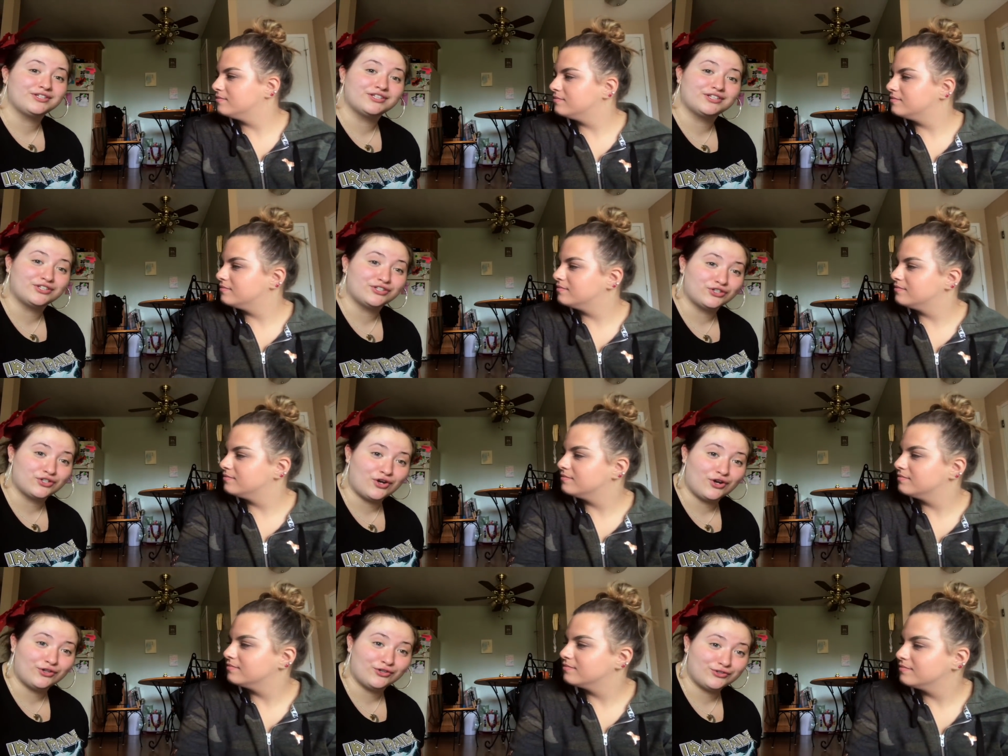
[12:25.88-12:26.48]
Speaker 1: in
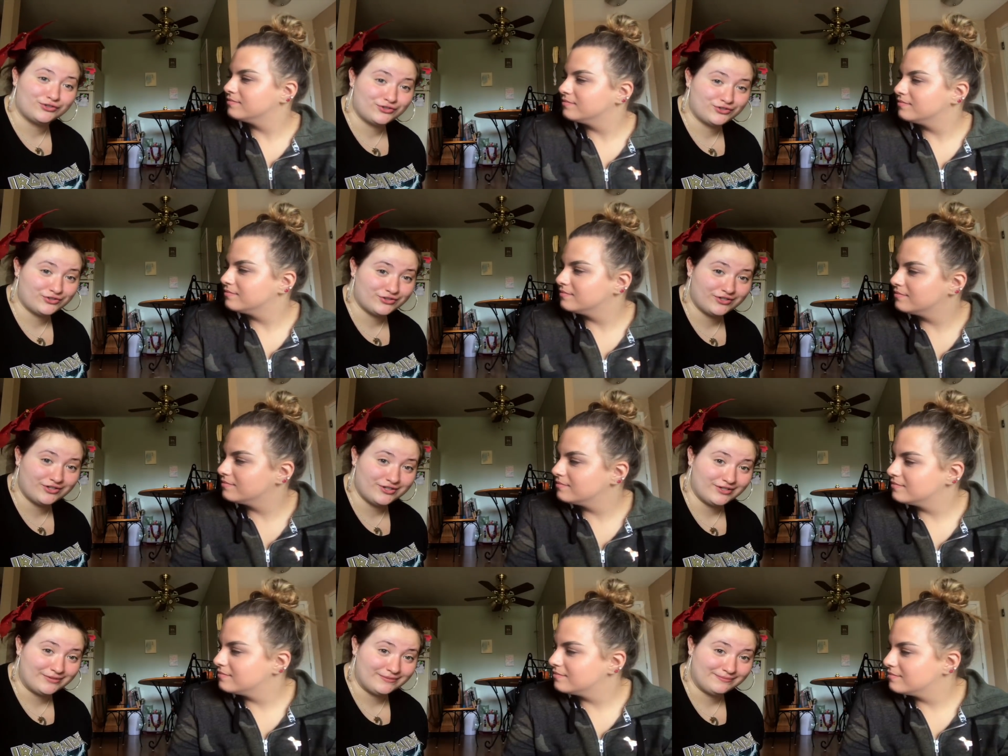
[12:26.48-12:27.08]
the Dollar
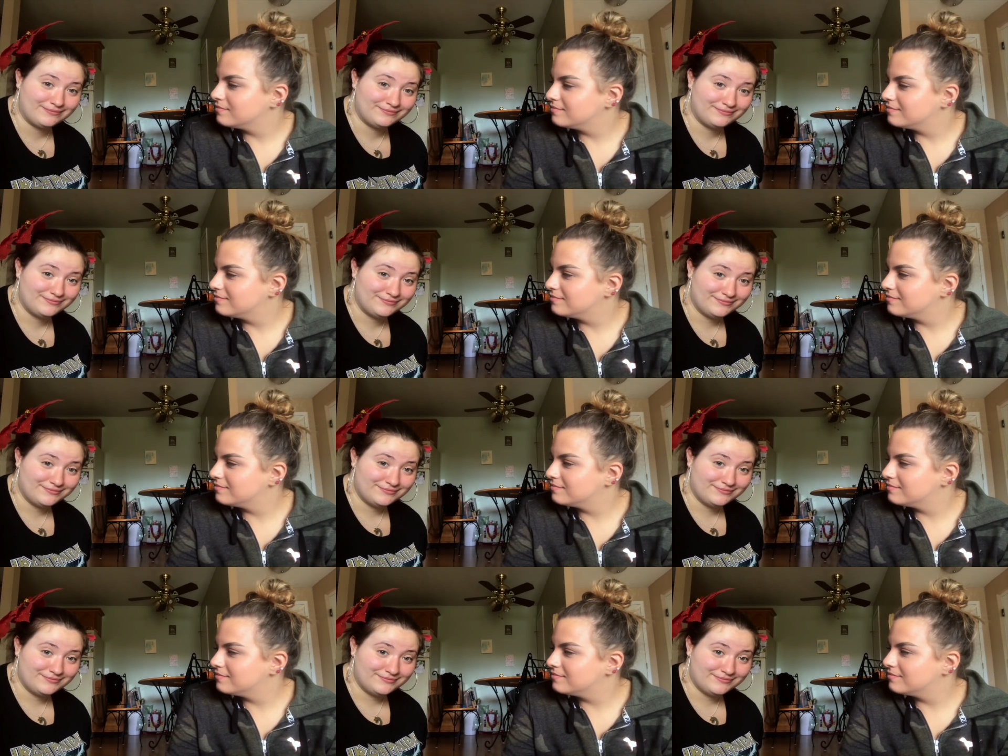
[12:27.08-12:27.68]
Tree
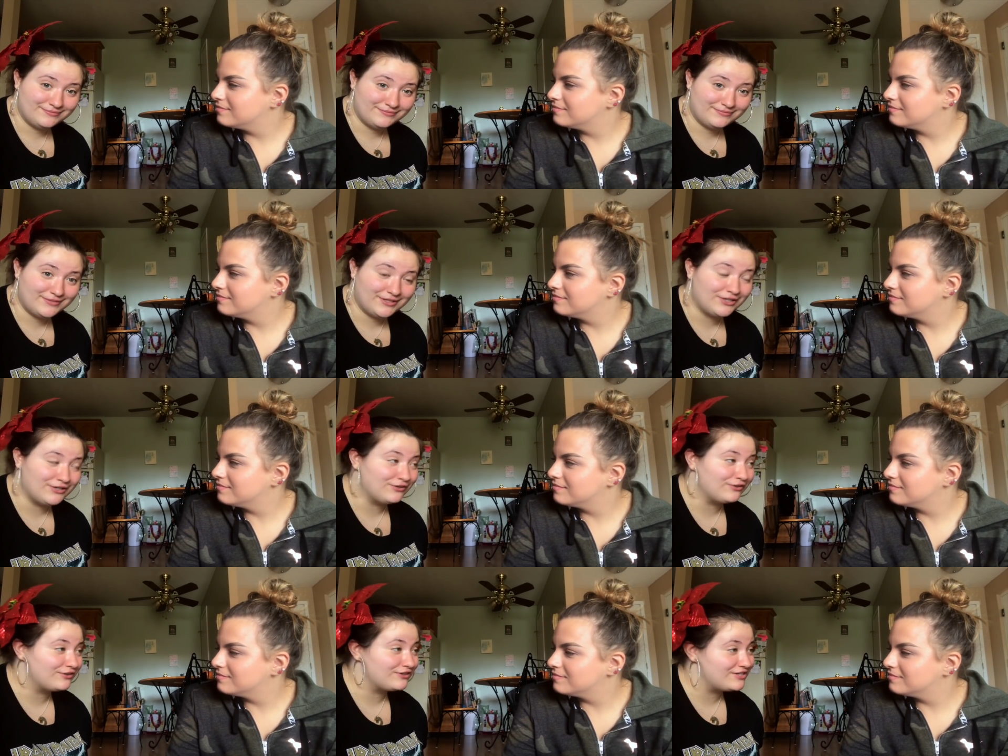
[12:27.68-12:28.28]

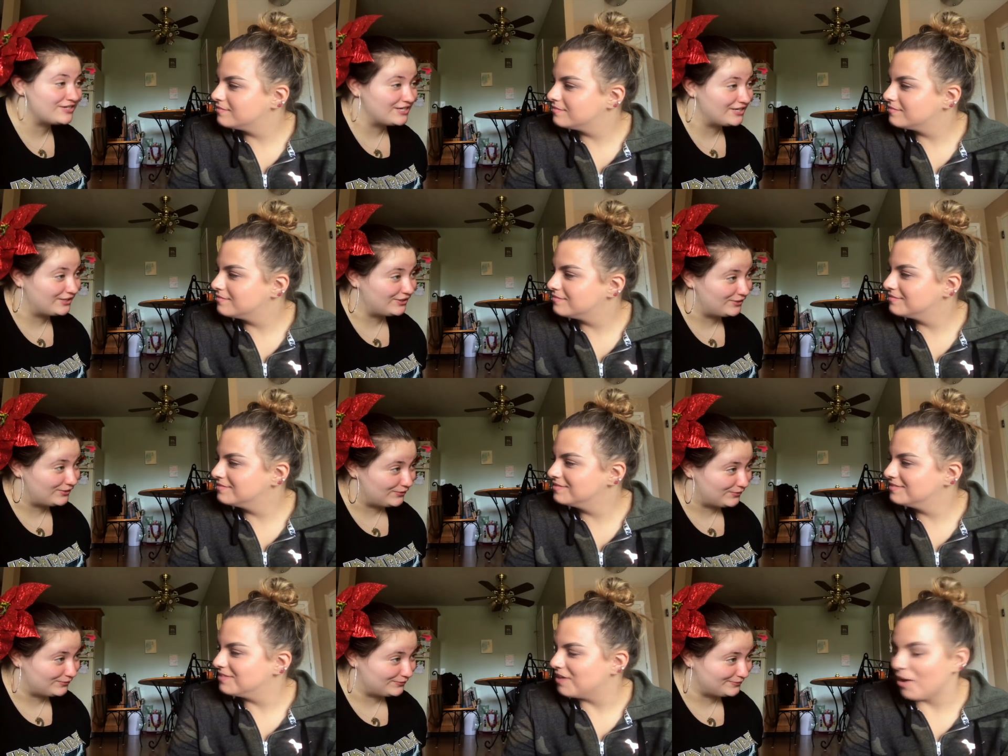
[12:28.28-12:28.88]

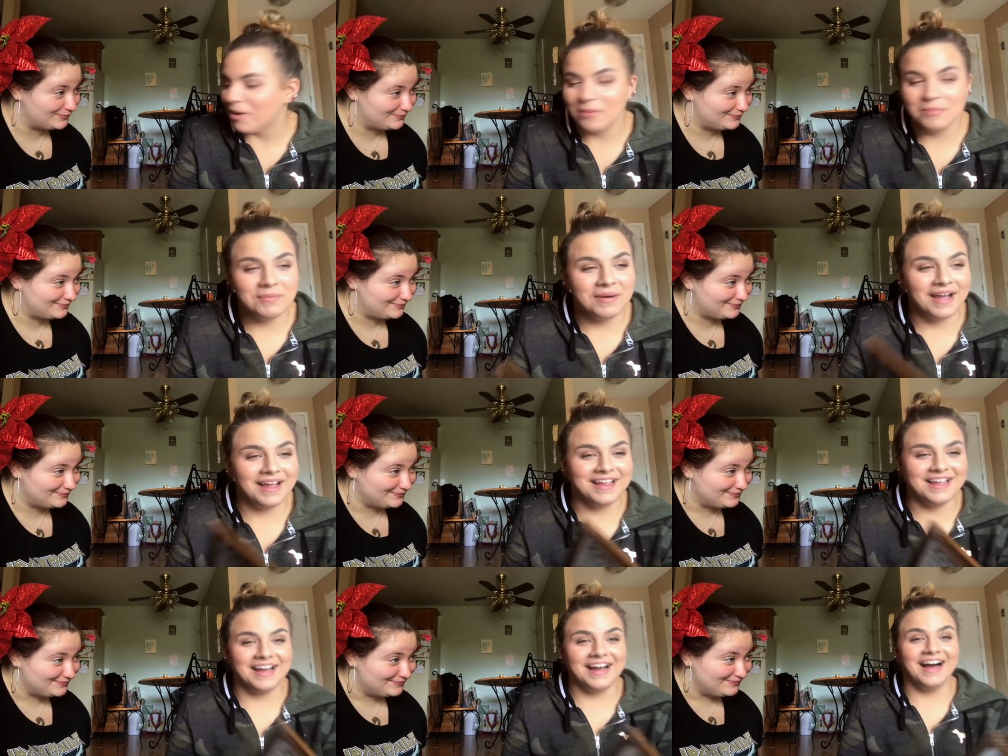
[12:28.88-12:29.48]
irritate you.
Speaker 2: Oh
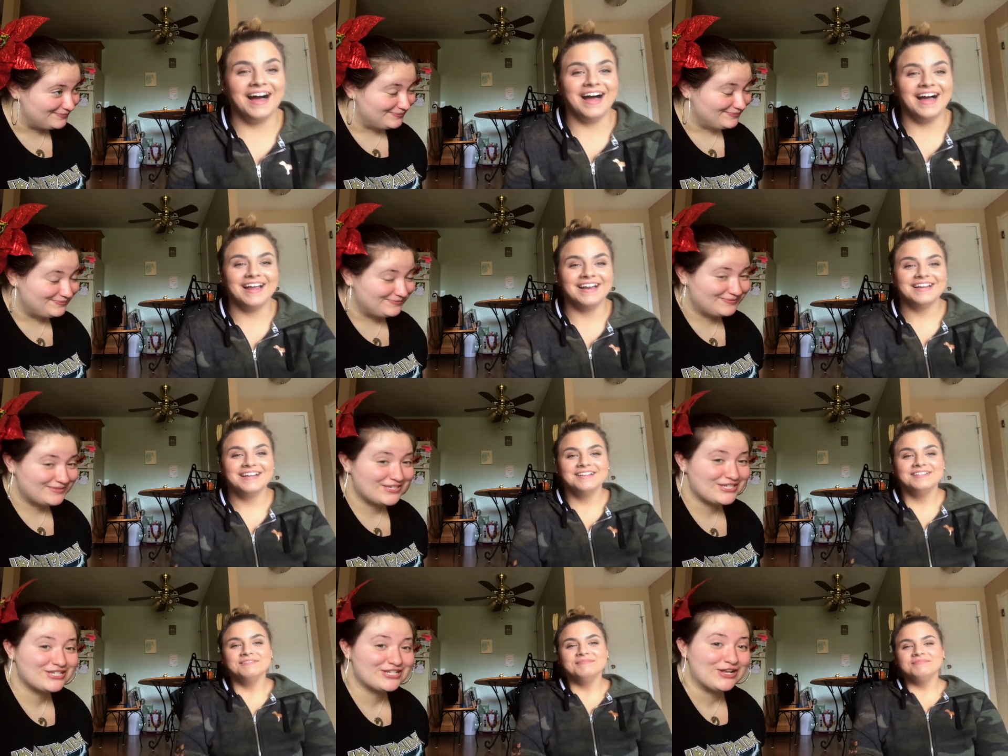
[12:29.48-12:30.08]
my god.
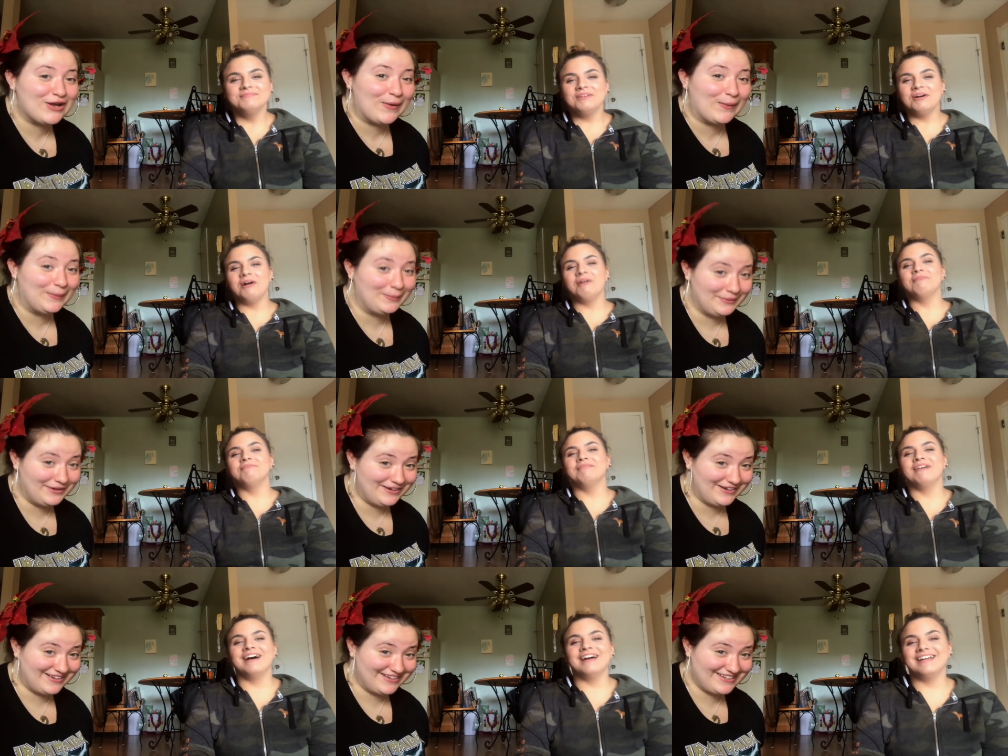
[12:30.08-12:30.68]

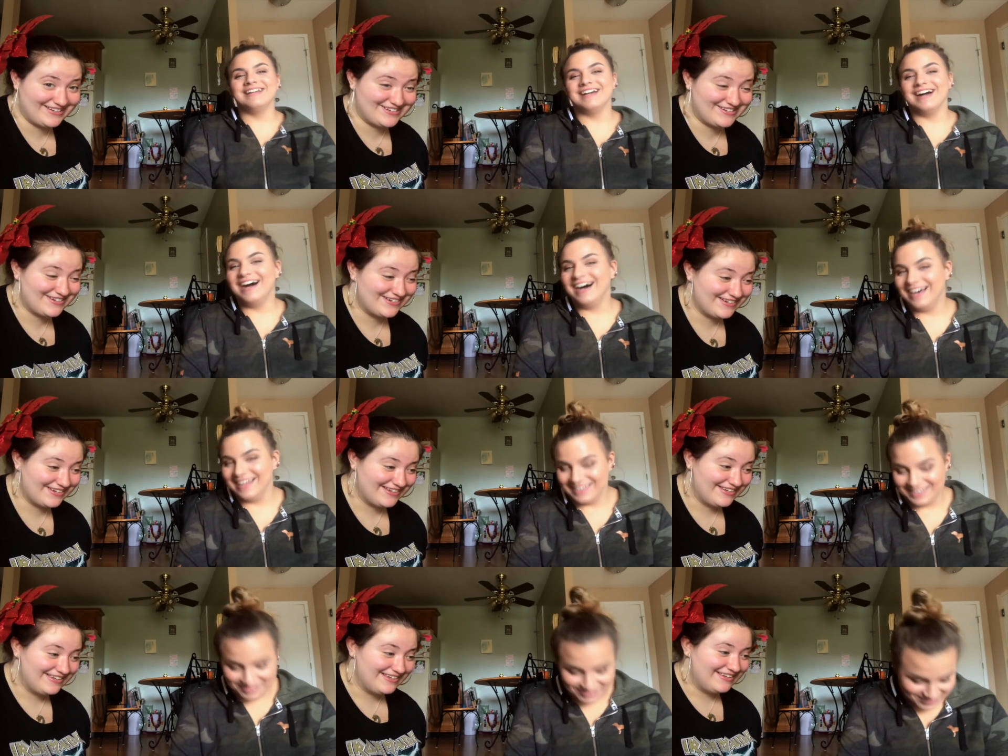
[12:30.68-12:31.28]
Oh my
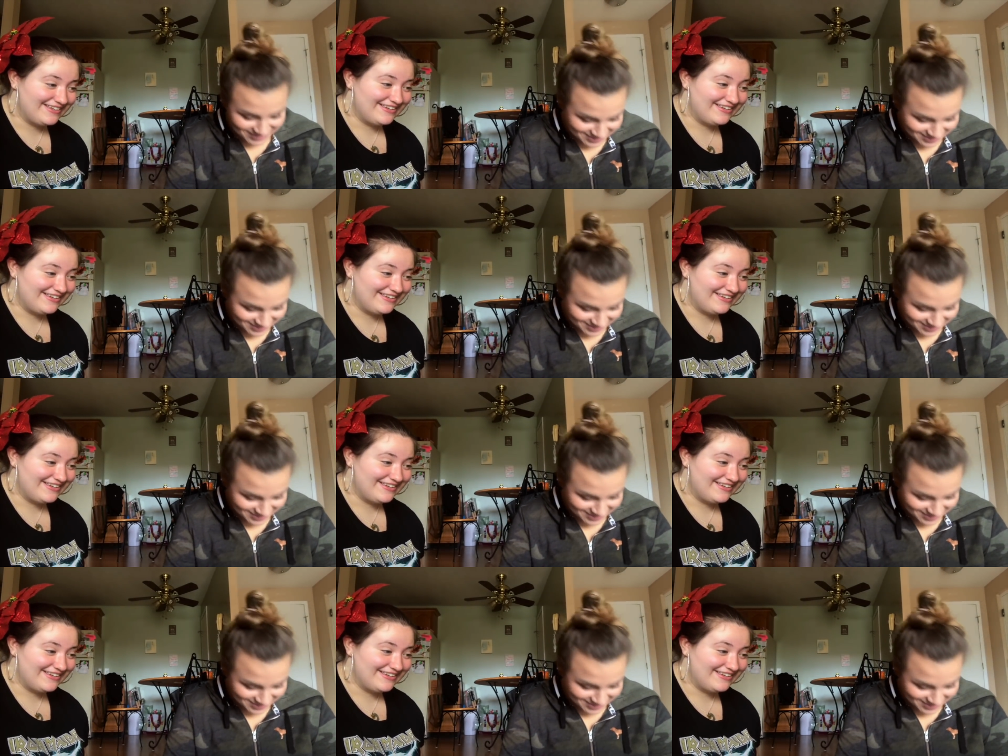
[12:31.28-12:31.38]
god. That